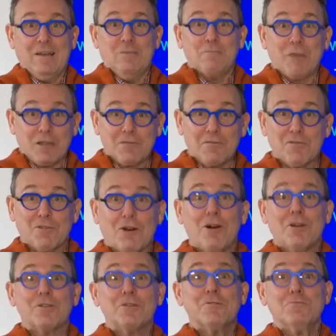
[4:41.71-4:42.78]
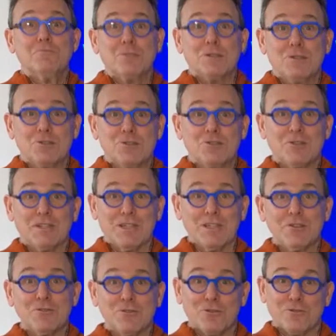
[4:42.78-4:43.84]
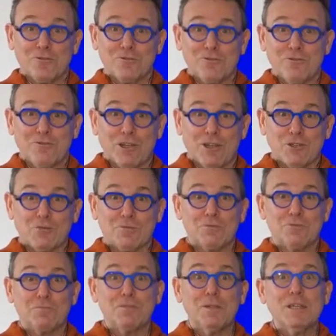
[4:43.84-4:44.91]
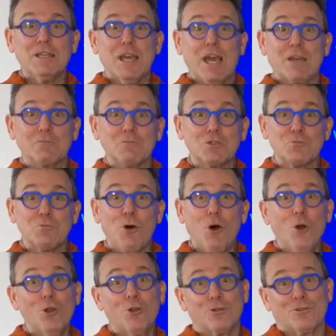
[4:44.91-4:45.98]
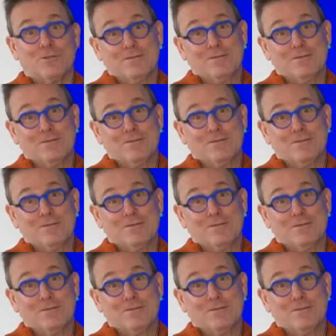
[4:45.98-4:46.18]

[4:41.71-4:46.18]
Painful arc means the internal derangement became smaller.